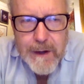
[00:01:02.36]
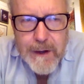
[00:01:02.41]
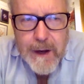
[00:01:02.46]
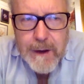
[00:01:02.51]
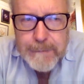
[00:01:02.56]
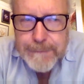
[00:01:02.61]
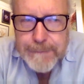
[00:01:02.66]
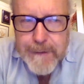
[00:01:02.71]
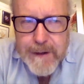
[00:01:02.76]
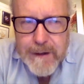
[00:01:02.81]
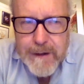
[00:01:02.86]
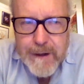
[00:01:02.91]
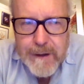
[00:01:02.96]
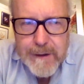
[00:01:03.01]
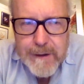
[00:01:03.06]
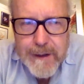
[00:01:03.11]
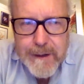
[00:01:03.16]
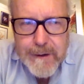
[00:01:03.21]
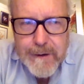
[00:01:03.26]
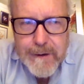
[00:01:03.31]
Often I'll
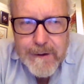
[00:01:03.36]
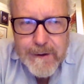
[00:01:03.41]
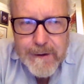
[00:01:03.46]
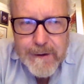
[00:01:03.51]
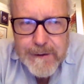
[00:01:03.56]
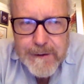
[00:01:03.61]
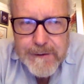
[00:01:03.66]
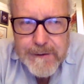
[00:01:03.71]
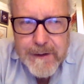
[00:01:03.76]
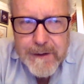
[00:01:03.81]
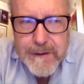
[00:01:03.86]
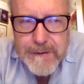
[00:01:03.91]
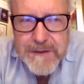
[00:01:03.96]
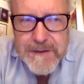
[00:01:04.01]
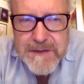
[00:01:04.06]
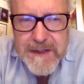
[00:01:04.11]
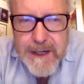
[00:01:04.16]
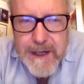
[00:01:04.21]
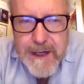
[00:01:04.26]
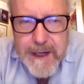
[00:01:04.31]
hear a
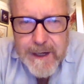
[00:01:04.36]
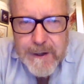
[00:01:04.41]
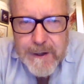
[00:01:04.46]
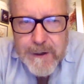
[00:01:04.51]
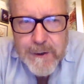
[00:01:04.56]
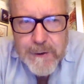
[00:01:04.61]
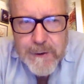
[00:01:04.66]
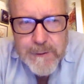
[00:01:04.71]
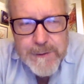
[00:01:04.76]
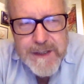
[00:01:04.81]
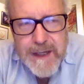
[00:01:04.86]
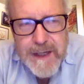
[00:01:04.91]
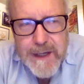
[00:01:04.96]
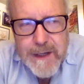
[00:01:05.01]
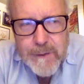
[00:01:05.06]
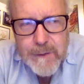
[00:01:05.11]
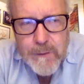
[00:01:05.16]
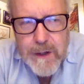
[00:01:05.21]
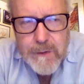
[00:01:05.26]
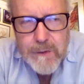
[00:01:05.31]
CIO
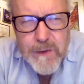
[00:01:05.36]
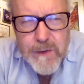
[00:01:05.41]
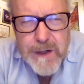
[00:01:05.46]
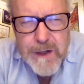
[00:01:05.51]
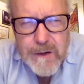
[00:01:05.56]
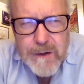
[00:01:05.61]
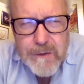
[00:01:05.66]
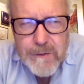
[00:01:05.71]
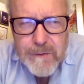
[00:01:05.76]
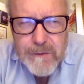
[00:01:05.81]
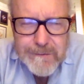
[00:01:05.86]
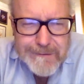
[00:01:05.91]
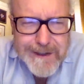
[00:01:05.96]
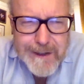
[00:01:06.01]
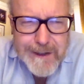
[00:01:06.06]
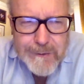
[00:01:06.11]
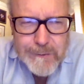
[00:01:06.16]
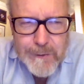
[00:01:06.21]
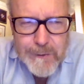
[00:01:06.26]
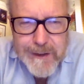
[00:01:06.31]
say, "Well, we don't
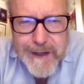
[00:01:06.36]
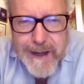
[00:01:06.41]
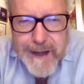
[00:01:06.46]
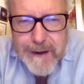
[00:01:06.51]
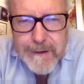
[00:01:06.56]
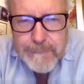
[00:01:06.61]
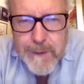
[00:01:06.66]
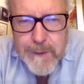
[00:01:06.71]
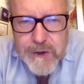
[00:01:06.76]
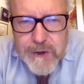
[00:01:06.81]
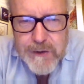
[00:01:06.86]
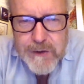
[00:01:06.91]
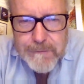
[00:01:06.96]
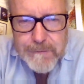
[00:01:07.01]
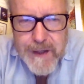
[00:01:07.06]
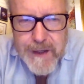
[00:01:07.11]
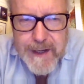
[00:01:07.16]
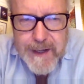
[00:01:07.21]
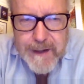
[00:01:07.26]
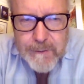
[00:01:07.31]
really have much of
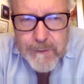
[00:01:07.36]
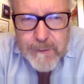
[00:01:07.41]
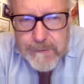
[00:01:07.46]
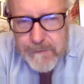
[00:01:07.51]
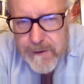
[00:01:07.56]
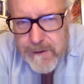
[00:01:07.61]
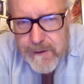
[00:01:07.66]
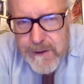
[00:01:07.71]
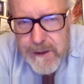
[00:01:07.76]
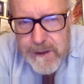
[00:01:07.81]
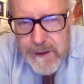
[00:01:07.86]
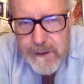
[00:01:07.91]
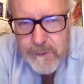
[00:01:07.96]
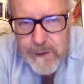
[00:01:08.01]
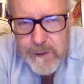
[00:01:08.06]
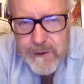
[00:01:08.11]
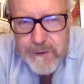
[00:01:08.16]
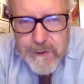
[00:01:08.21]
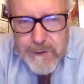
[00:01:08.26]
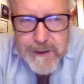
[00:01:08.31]
that.
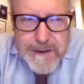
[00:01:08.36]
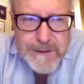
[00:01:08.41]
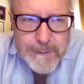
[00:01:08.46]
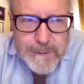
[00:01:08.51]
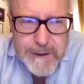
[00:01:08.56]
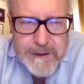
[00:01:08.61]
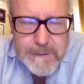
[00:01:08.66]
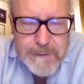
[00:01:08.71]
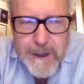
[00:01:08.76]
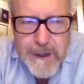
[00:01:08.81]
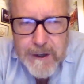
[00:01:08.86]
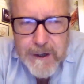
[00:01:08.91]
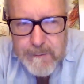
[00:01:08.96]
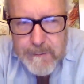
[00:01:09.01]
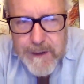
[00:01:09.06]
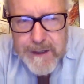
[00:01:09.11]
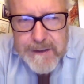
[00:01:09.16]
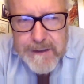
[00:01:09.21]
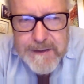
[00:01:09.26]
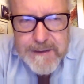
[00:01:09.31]
We're doing some
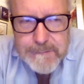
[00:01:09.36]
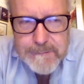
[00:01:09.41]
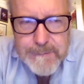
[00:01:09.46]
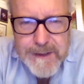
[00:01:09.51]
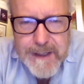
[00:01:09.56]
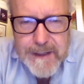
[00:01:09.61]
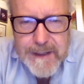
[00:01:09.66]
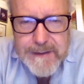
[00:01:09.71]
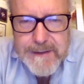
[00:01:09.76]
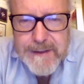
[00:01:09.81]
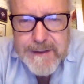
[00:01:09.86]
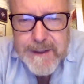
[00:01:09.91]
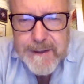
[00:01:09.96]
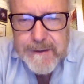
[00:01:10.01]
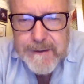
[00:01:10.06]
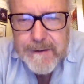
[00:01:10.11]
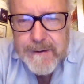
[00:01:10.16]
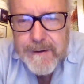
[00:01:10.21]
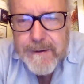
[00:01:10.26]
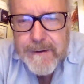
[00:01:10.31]
experiments, some
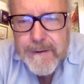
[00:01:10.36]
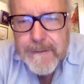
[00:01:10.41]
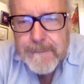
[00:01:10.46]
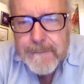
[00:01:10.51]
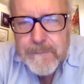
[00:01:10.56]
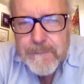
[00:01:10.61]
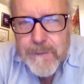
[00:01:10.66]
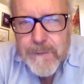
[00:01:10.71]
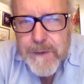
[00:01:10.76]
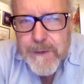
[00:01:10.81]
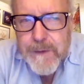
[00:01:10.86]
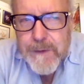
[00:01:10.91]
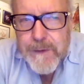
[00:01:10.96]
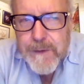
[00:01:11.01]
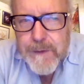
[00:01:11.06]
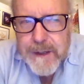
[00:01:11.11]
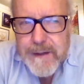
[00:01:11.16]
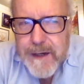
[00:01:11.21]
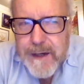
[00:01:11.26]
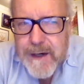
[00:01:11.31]
testing."
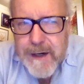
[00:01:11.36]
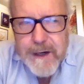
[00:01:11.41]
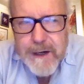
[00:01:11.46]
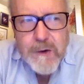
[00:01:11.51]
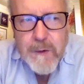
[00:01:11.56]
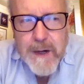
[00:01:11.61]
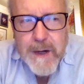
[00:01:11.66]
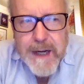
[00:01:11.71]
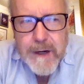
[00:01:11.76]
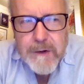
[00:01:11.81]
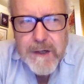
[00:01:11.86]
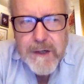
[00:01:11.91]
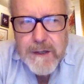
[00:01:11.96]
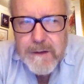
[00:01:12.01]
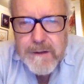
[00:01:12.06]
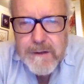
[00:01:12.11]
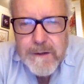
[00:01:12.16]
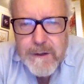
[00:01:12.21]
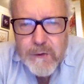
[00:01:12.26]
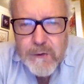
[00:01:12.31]
But then I go out
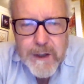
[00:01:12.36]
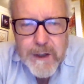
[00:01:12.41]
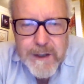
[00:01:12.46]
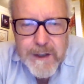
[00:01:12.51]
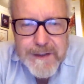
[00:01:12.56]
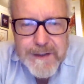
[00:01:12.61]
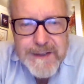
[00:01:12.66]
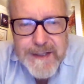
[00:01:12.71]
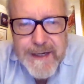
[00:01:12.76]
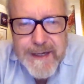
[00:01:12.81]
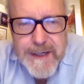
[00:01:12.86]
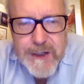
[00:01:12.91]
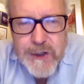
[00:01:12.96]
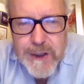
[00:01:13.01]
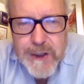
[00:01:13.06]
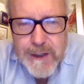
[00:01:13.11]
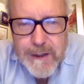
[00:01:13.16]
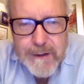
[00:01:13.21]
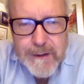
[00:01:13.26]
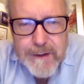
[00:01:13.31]
into the
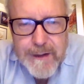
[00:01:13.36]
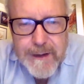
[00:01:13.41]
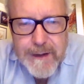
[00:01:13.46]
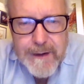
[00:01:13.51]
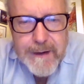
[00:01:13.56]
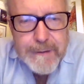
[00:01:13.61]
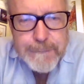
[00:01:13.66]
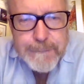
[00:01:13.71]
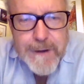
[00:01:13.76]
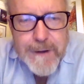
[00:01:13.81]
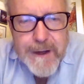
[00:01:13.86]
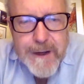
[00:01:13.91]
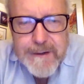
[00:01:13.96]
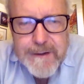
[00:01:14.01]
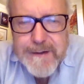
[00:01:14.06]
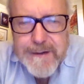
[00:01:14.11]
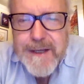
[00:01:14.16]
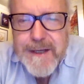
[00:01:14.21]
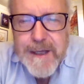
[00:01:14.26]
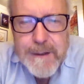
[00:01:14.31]
organization and I
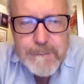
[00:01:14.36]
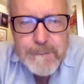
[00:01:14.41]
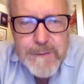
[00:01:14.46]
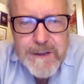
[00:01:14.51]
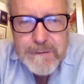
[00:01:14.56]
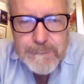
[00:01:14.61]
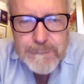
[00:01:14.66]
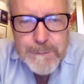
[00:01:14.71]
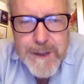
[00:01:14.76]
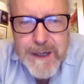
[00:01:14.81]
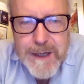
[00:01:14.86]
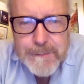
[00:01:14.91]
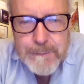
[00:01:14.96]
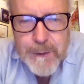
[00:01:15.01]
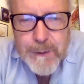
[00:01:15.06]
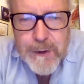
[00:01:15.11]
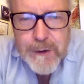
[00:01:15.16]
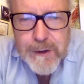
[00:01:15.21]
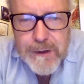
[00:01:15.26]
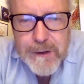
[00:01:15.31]
find teams of
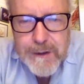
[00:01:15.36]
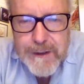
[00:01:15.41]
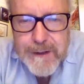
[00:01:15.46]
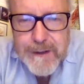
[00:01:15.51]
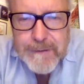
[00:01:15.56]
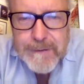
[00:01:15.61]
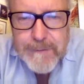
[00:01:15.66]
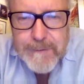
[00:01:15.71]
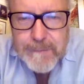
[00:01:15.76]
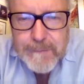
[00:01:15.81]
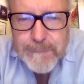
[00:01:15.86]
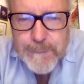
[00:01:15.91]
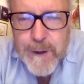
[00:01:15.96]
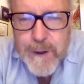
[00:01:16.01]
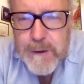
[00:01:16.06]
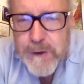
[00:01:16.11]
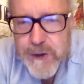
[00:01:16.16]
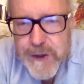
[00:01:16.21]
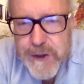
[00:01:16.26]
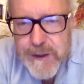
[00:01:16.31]
people and even
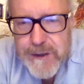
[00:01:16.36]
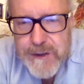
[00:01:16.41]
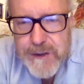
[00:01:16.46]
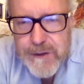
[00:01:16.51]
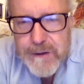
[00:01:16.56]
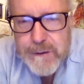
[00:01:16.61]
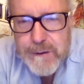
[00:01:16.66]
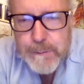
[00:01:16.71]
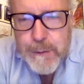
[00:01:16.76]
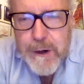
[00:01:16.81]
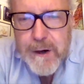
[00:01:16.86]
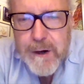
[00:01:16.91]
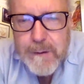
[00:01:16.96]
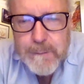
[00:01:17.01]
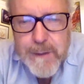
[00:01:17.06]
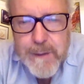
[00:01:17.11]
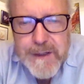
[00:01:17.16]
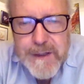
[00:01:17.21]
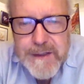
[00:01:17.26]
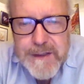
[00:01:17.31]
functions or
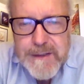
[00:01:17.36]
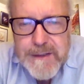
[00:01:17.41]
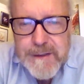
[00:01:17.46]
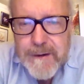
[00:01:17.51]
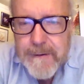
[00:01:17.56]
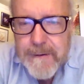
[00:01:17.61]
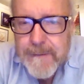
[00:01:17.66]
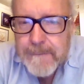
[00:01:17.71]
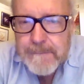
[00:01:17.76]
departments